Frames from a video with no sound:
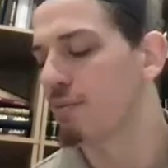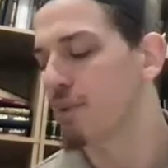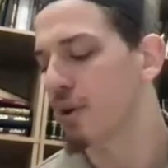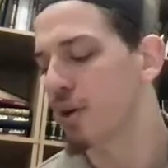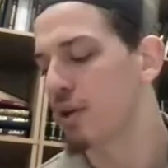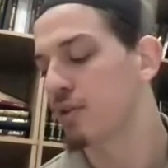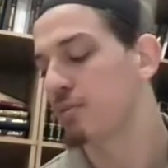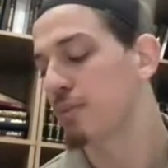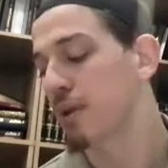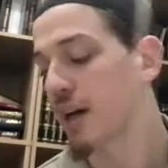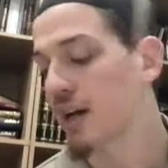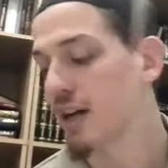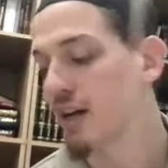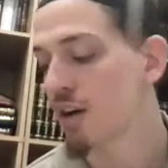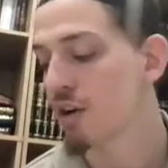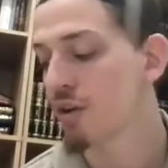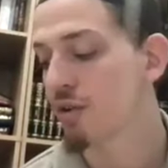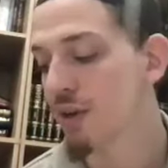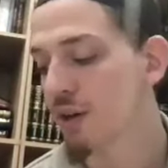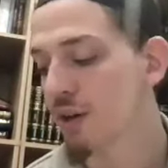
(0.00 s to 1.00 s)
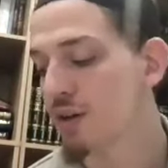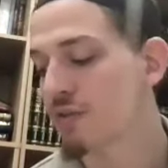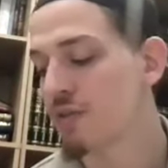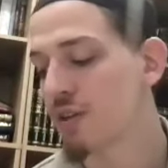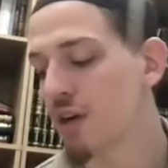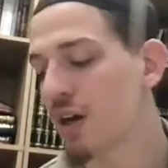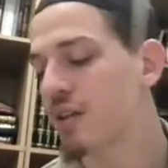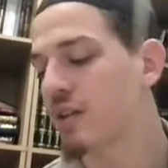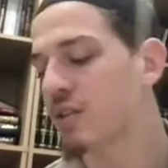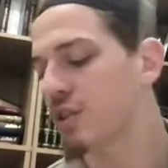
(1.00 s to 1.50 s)
built my career of
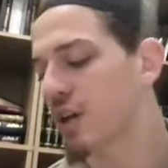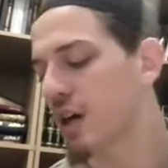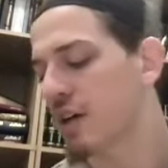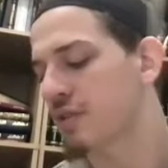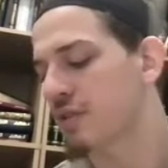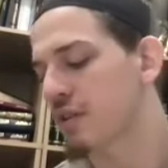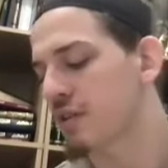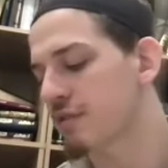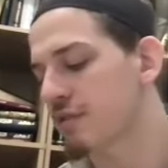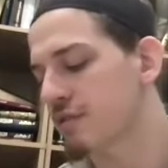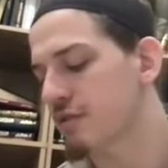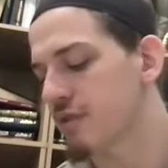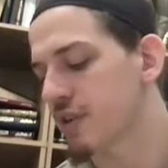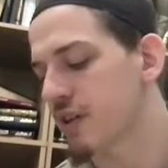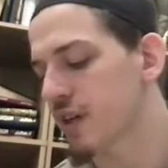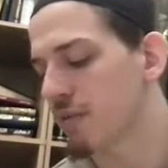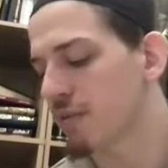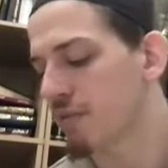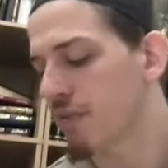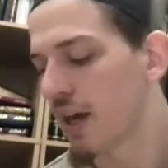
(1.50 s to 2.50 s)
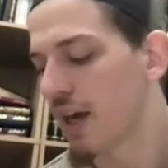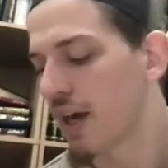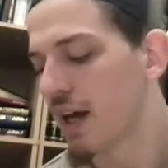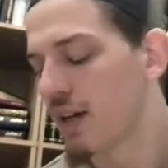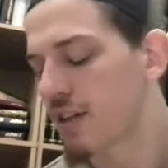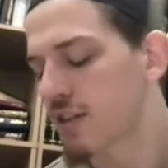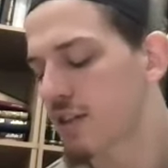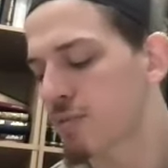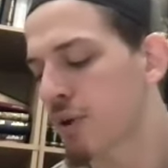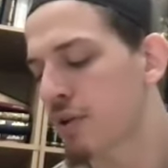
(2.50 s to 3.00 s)
knowledge off of, right?
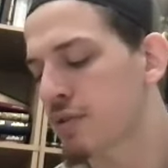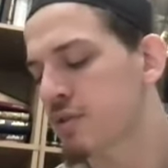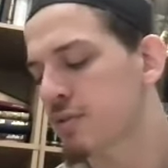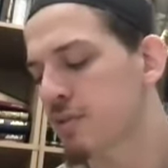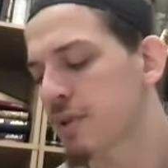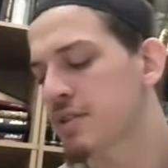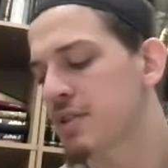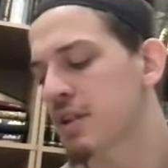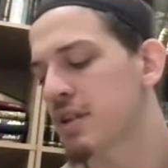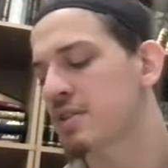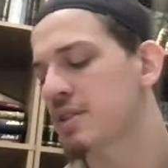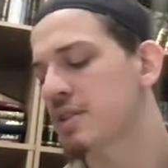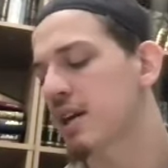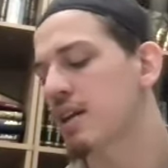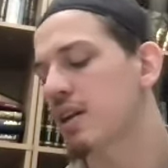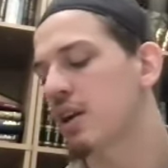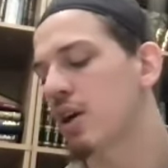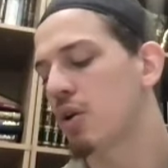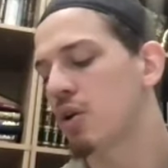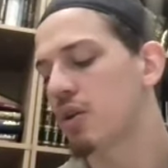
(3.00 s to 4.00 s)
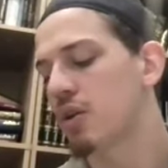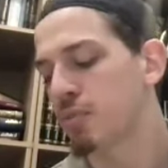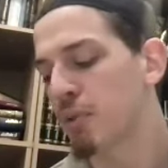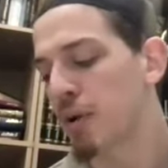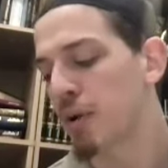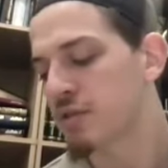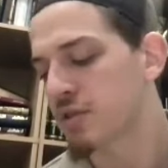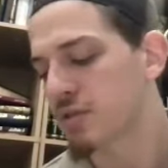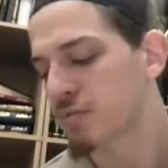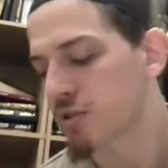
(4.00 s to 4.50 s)
So Prophet, he says that low, the
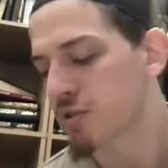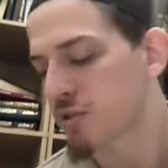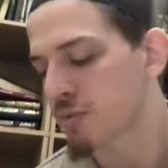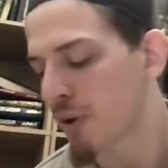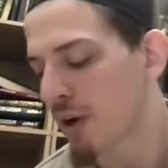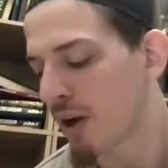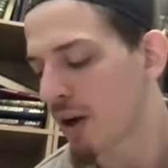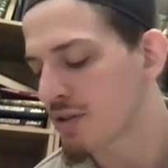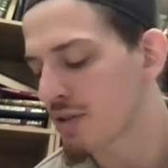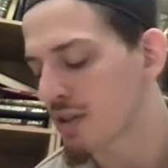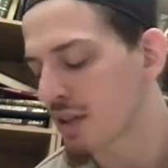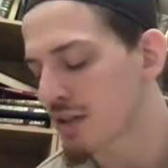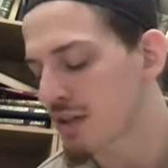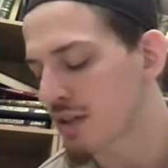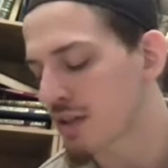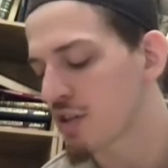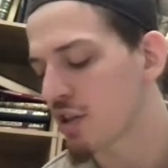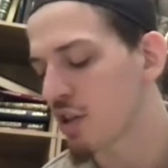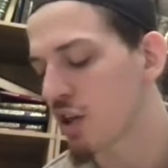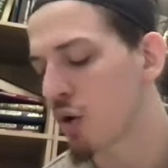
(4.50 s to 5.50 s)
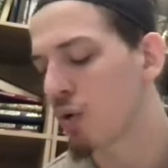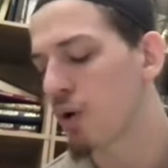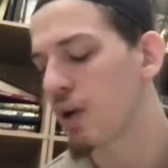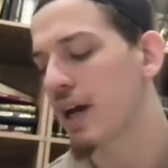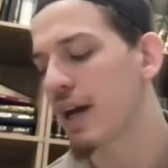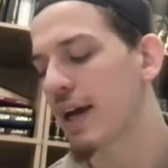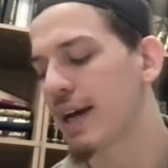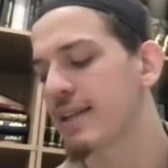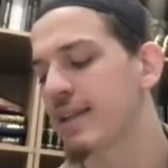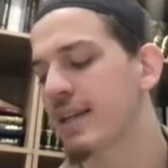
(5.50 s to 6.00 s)
Prophet responds and he says,
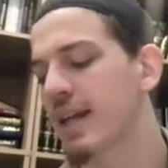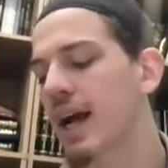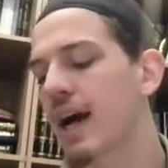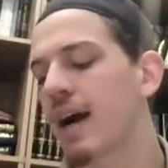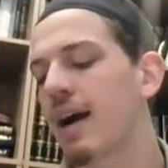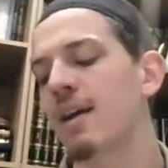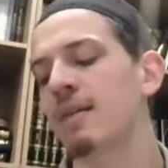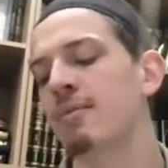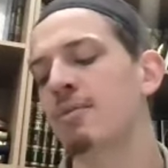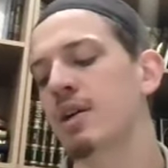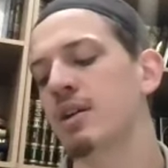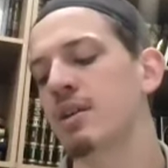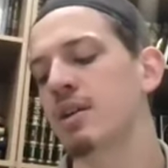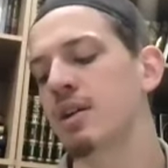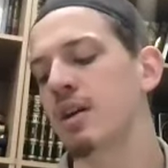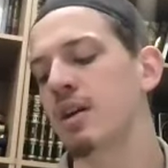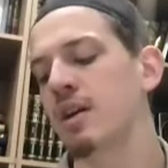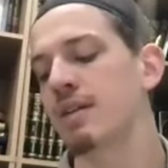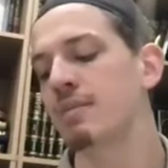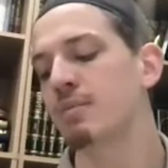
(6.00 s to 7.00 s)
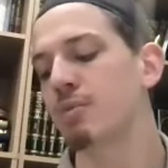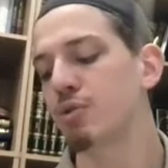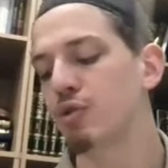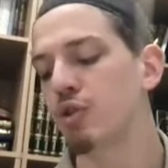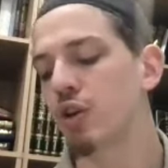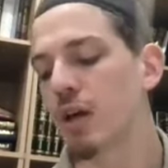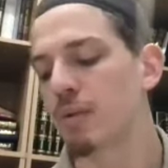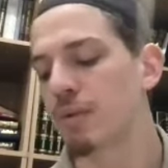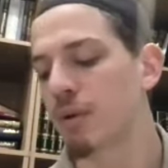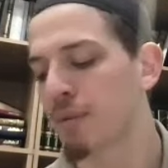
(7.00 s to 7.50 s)
"Lawla anni a'lamu anna Allah
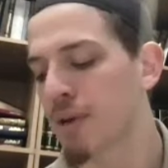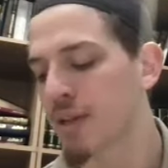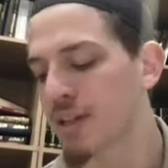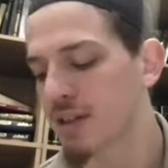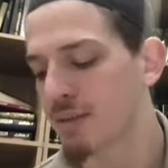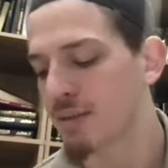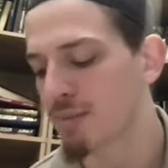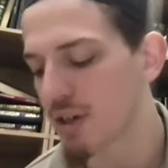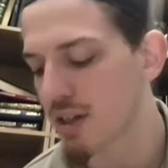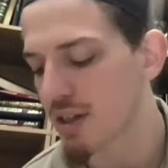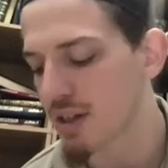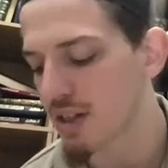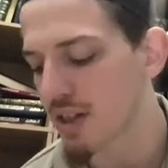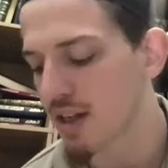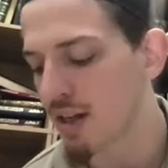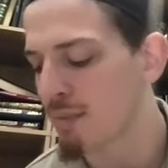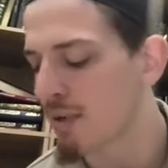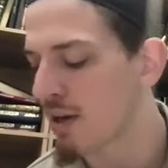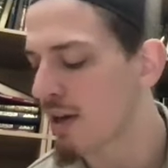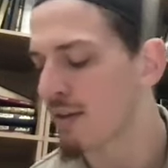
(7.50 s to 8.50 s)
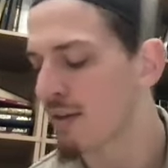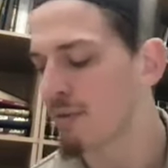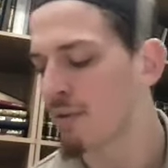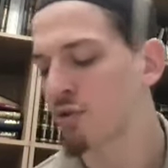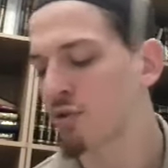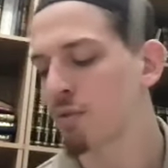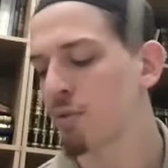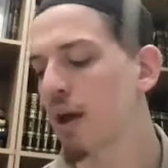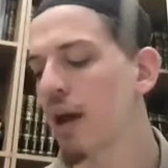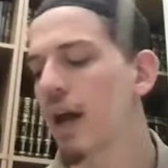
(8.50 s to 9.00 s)
yamudduka bi madadin min indi lamma
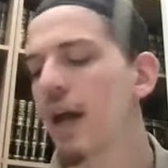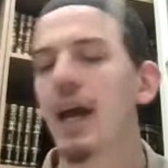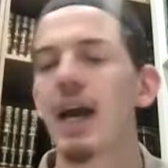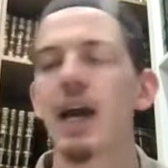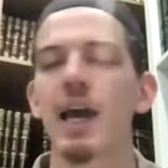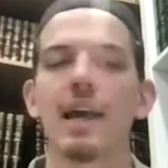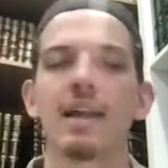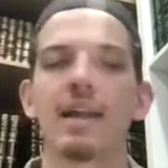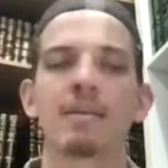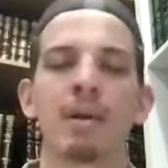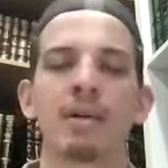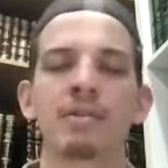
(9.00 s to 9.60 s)
amantu bih." The